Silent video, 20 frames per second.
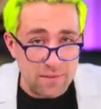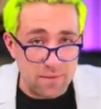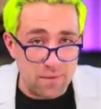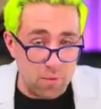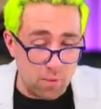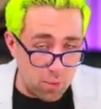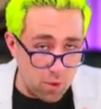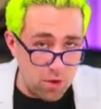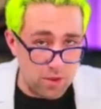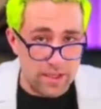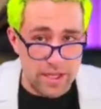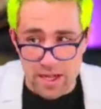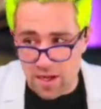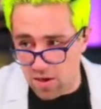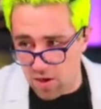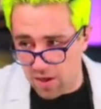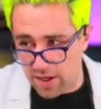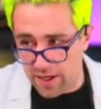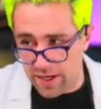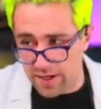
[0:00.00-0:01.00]
We're working
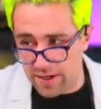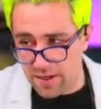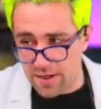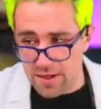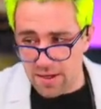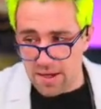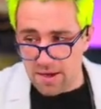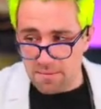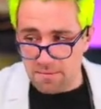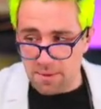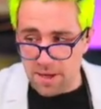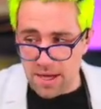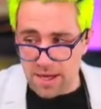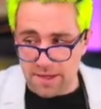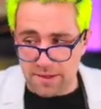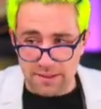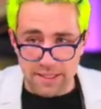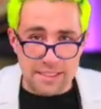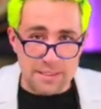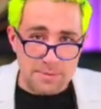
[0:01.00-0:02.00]
on it,
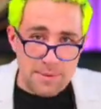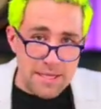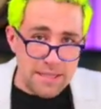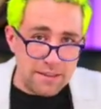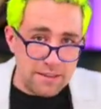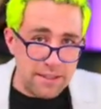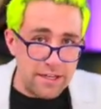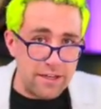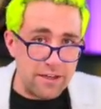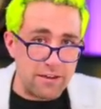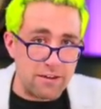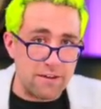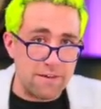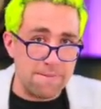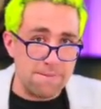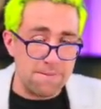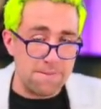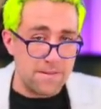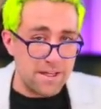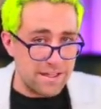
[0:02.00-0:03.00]
but let's be clear.
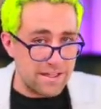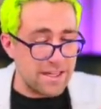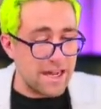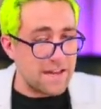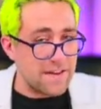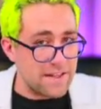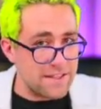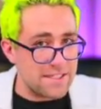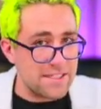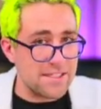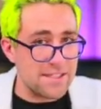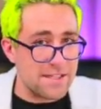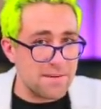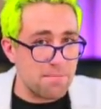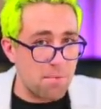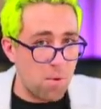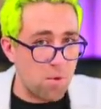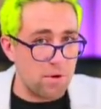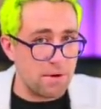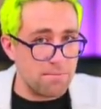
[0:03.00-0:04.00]
And, and this is the
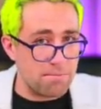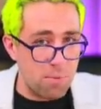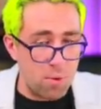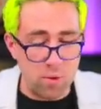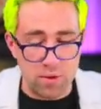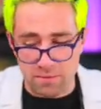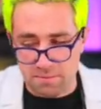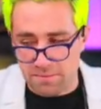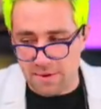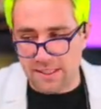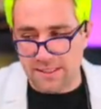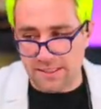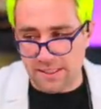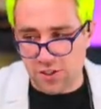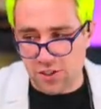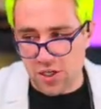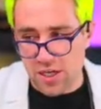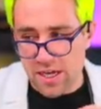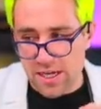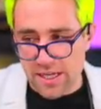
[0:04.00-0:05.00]
more important
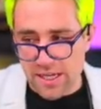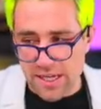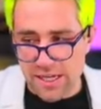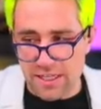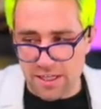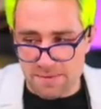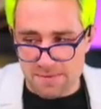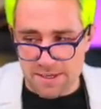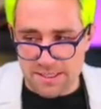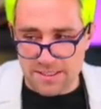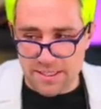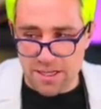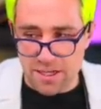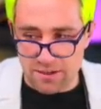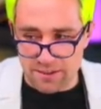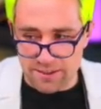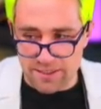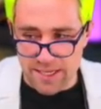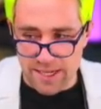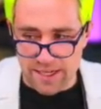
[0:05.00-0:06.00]
message. Elon Musk here
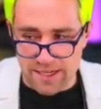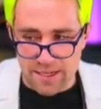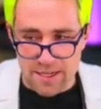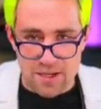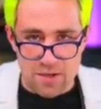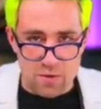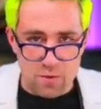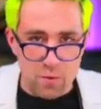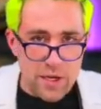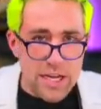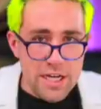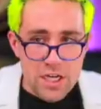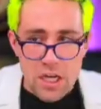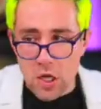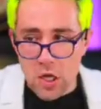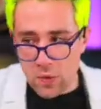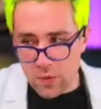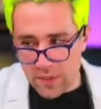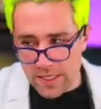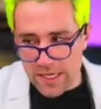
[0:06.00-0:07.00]
is saying we
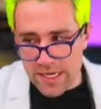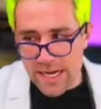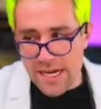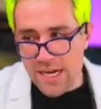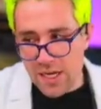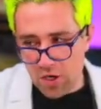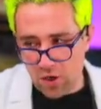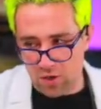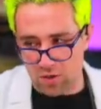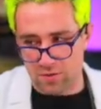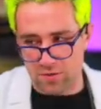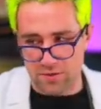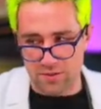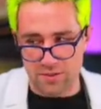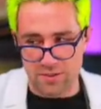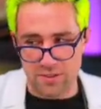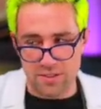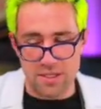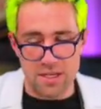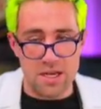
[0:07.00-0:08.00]
don't need
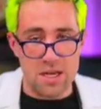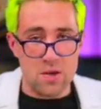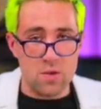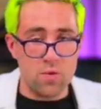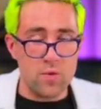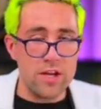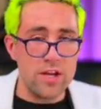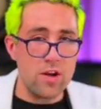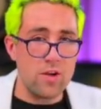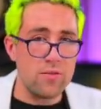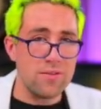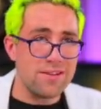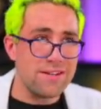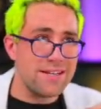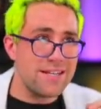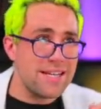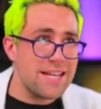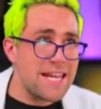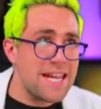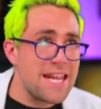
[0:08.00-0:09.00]
Hertz we
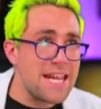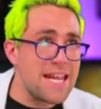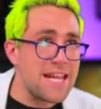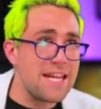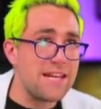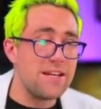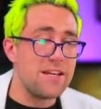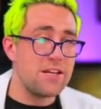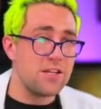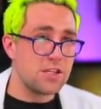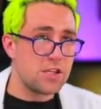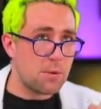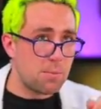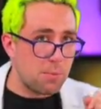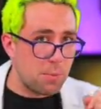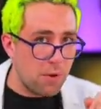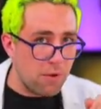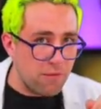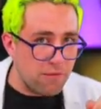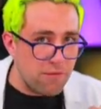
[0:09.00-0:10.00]
don't need to
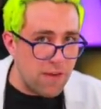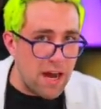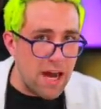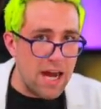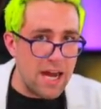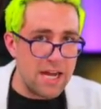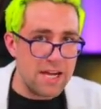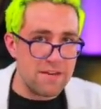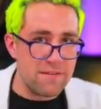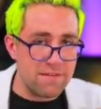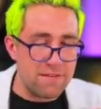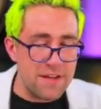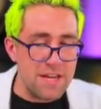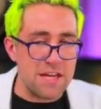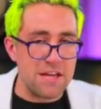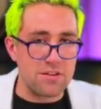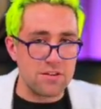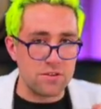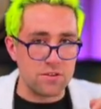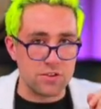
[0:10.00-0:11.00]
provide
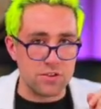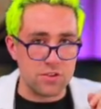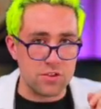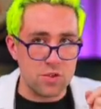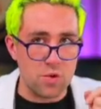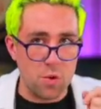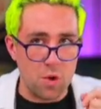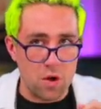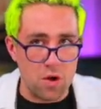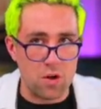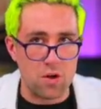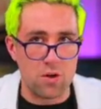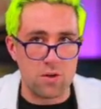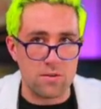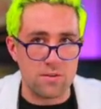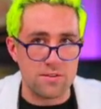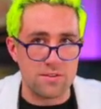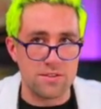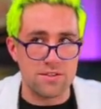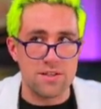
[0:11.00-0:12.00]
vehicles to
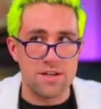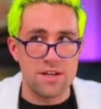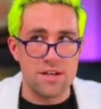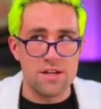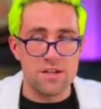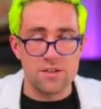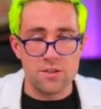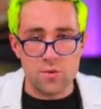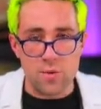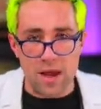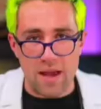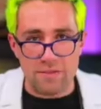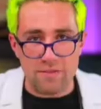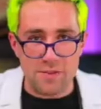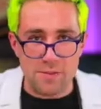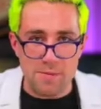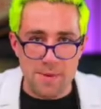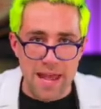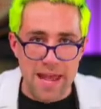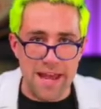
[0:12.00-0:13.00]
Hertz to have
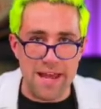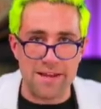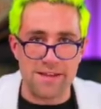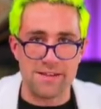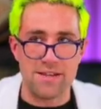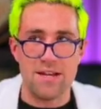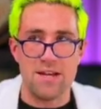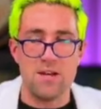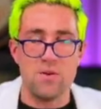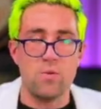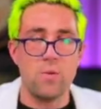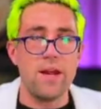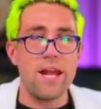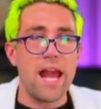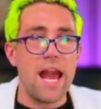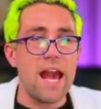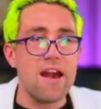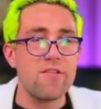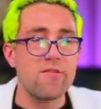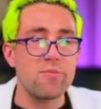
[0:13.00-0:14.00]
demand. We
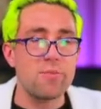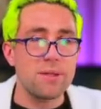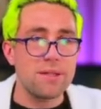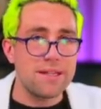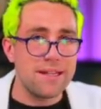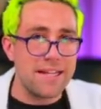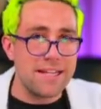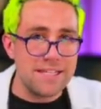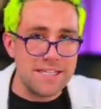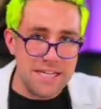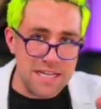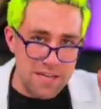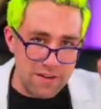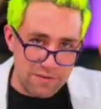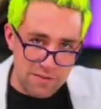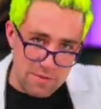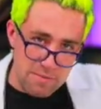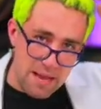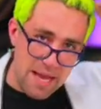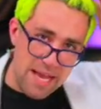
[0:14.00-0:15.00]
have plenty of
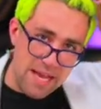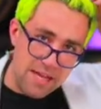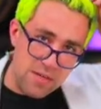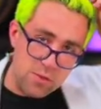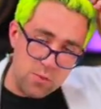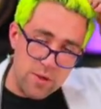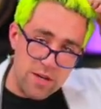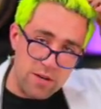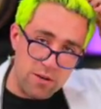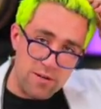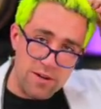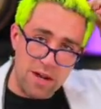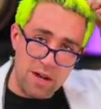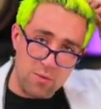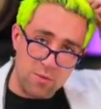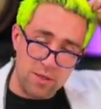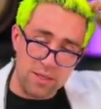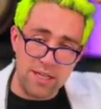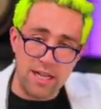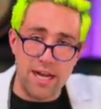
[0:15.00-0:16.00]
demand. We are not
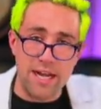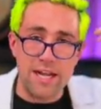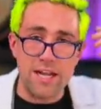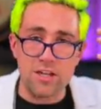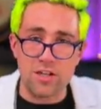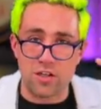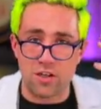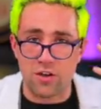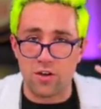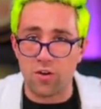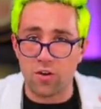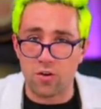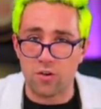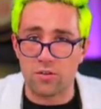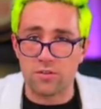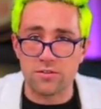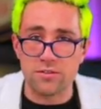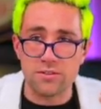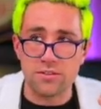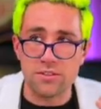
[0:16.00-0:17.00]
reliant on
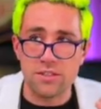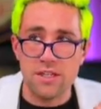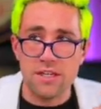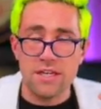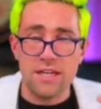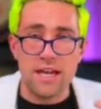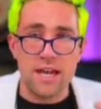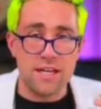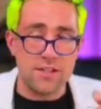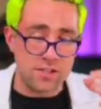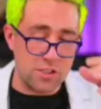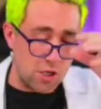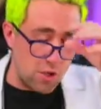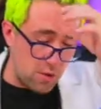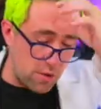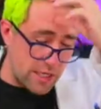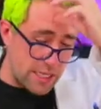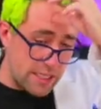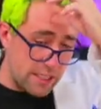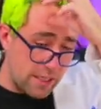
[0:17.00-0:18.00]
Hertz. And
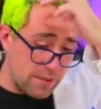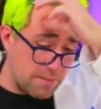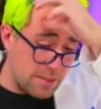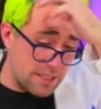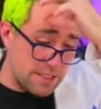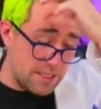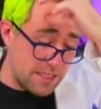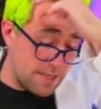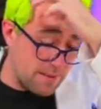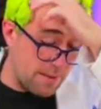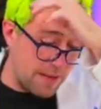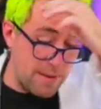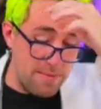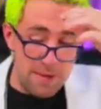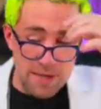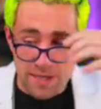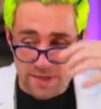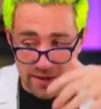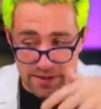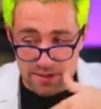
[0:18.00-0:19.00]
so Elon Musk, in my
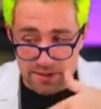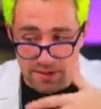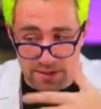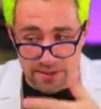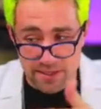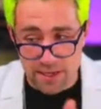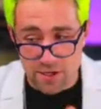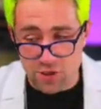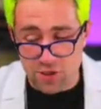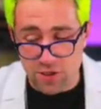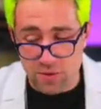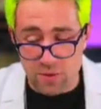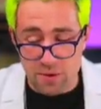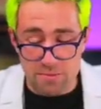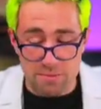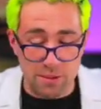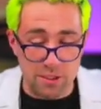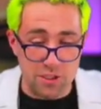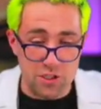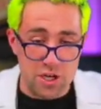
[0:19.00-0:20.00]
opinion, this, this is actually quite
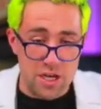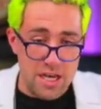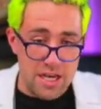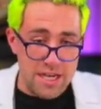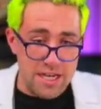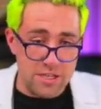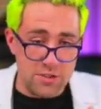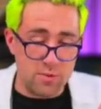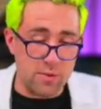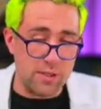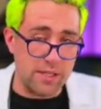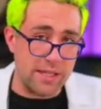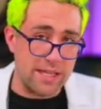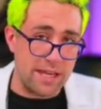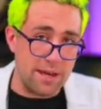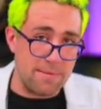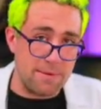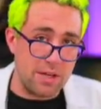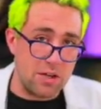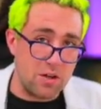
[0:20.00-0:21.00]
bullish. He's really
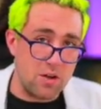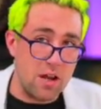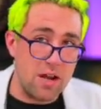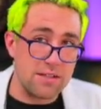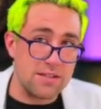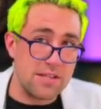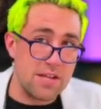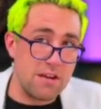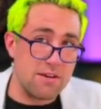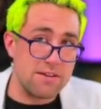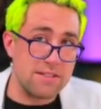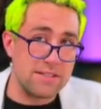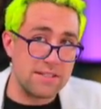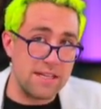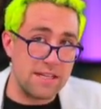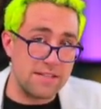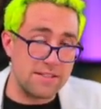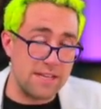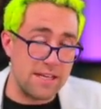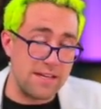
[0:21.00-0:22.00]
coming across here is,
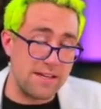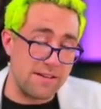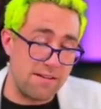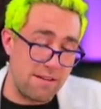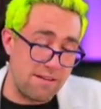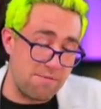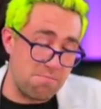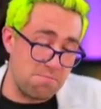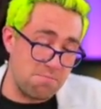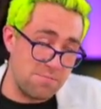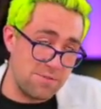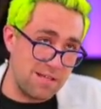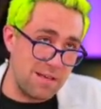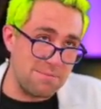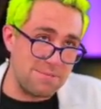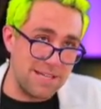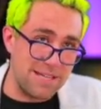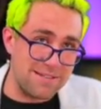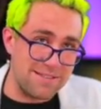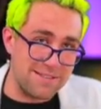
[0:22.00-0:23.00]
is in, in some
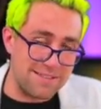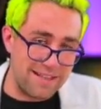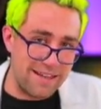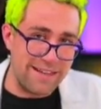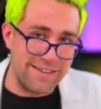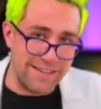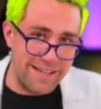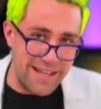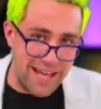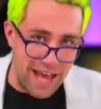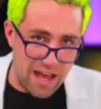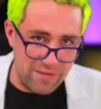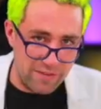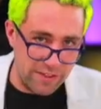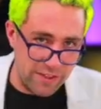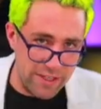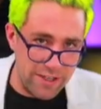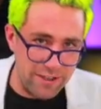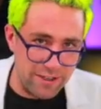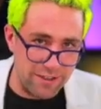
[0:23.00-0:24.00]
sense slightly
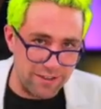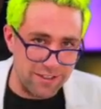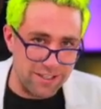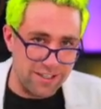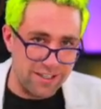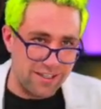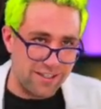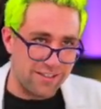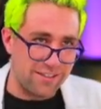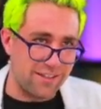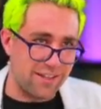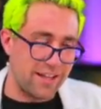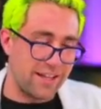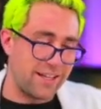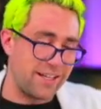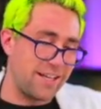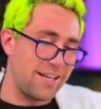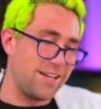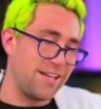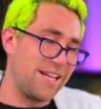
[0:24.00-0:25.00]
cavalier.
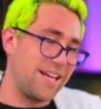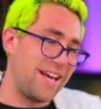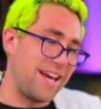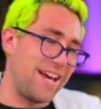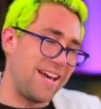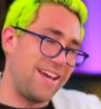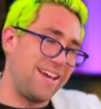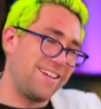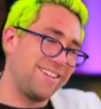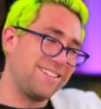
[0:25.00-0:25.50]
Like, hey,